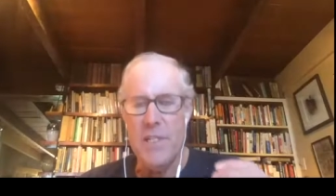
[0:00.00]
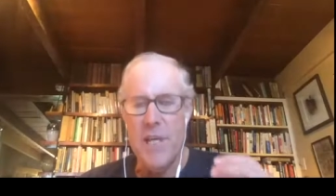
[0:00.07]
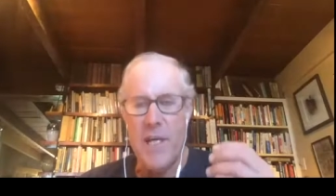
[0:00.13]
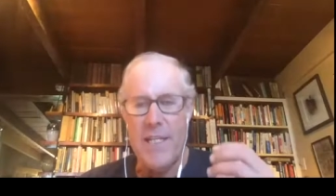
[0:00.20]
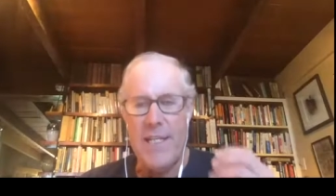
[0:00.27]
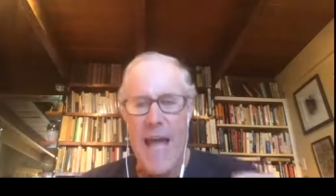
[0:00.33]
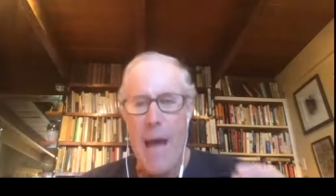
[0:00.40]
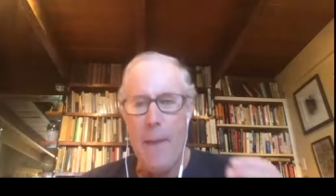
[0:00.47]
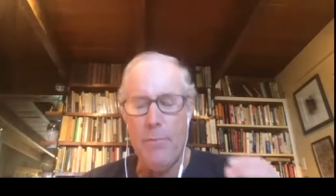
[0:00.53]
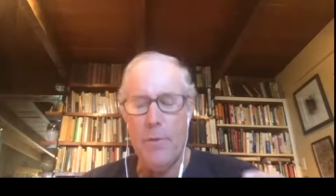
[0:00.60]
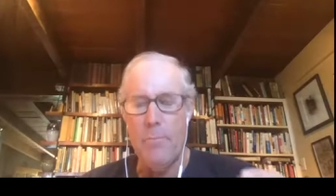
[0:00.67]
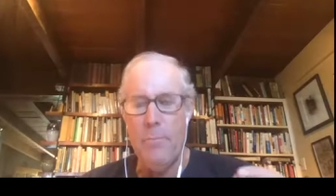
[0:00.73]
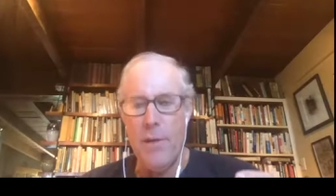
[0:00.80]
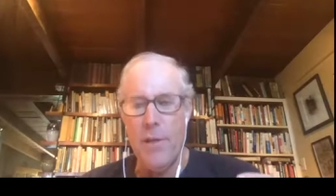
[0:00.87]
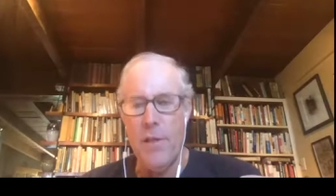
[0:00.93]

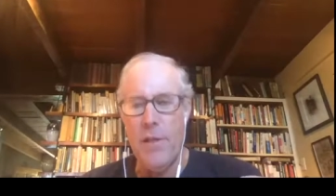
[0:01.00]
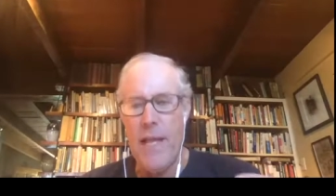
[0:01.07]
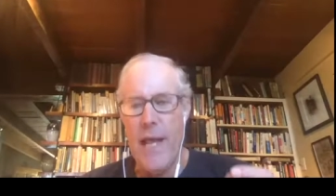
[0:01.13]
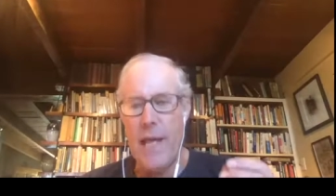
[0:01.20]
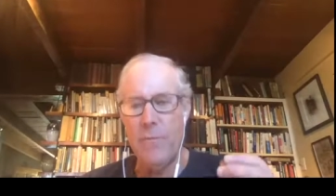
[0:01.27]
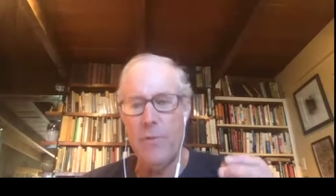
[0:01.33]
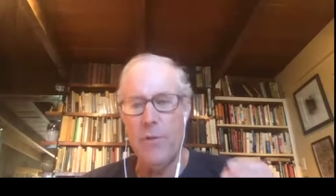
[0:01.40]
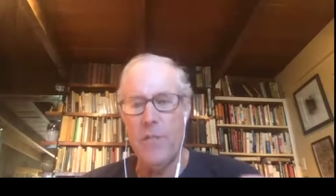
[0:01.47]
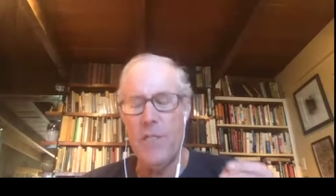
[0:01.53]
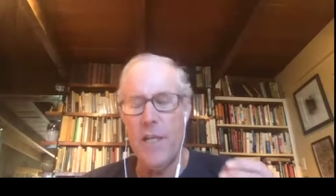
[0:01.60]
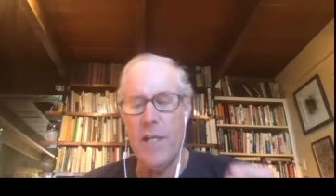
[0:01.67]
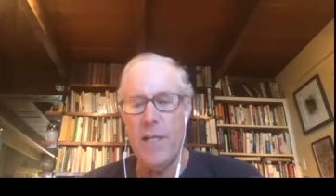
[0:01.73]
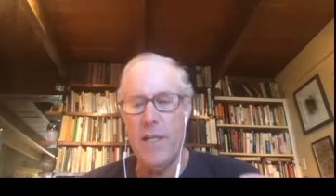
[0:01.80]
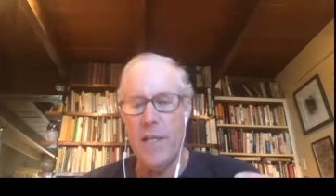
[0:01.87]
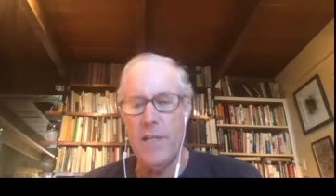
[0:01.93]
adaptability and
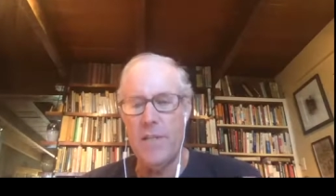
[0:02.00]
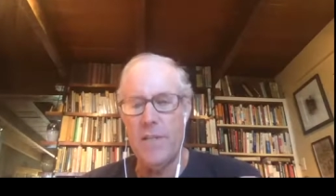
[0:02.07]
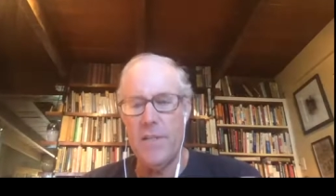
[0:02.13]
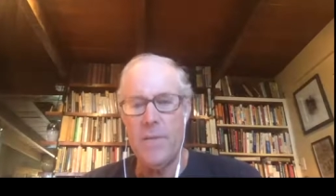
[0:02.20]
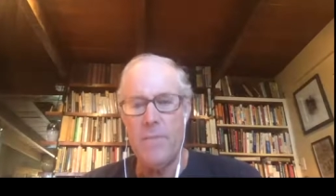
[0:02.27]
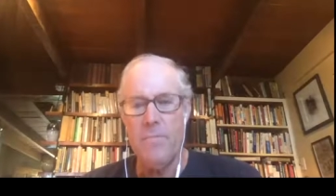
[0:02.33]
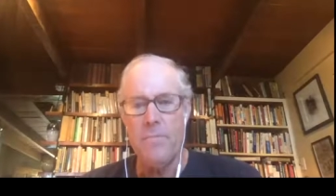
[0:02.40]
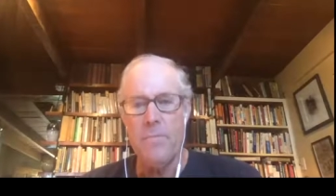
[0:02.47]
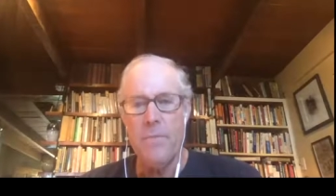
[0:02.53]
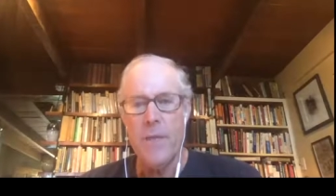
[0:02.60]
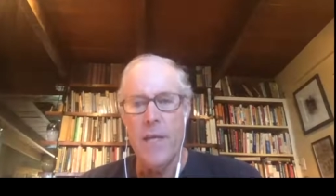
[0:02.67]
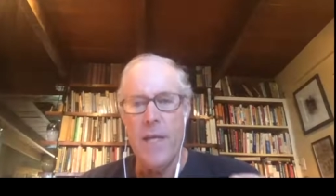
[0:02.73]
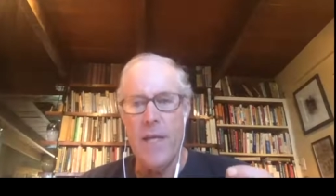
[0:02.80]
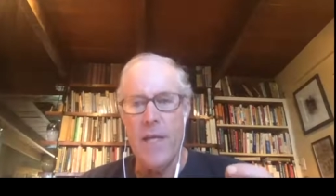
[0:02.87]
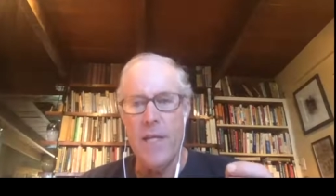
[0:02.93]
resilience
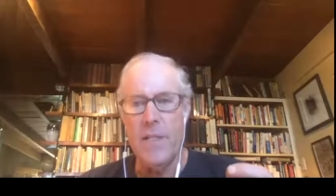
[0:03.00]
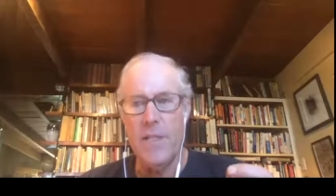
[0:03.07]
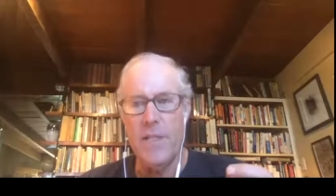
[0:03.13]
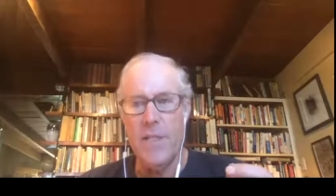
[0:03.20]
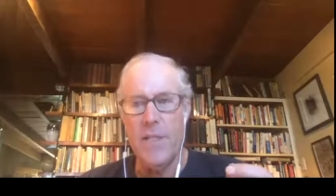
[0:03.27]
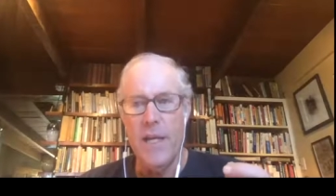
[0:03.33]
is